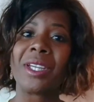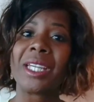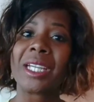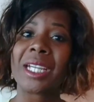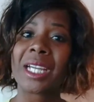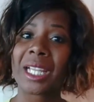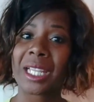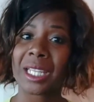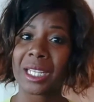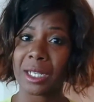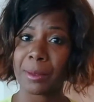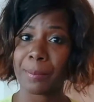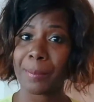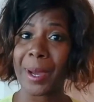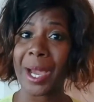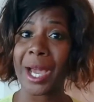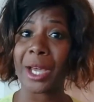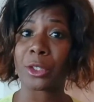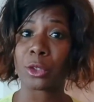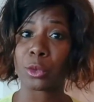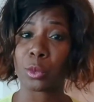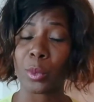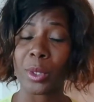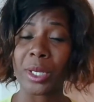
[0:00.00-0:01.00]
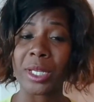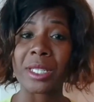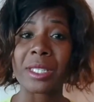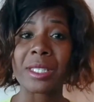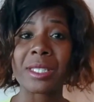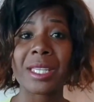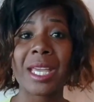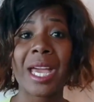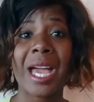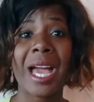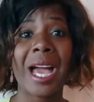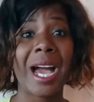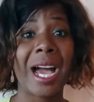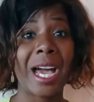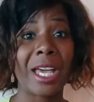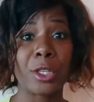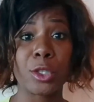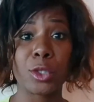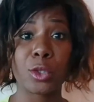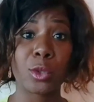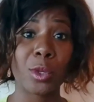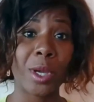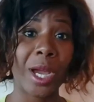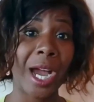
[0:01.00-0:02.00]
clear pathways as
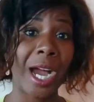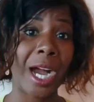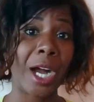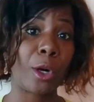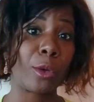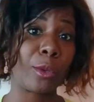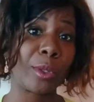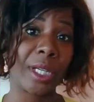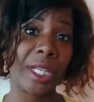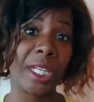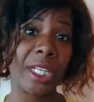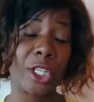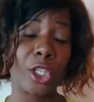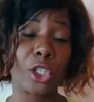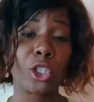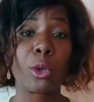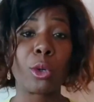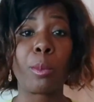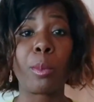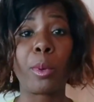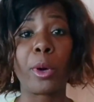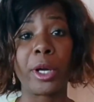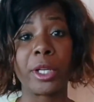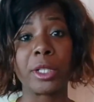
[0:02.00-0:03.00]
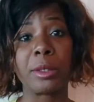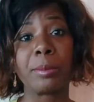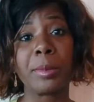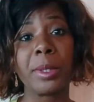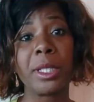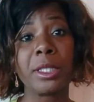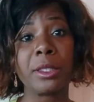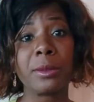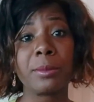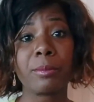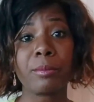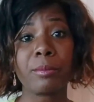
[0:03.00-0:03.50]
to how each department